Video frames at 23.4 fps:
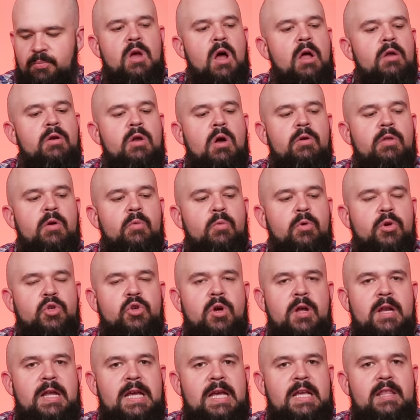Y'all know that we're
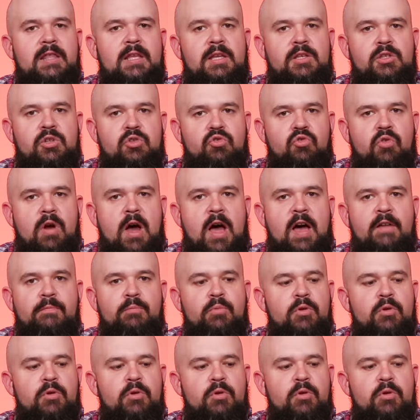trying to eat these and dry.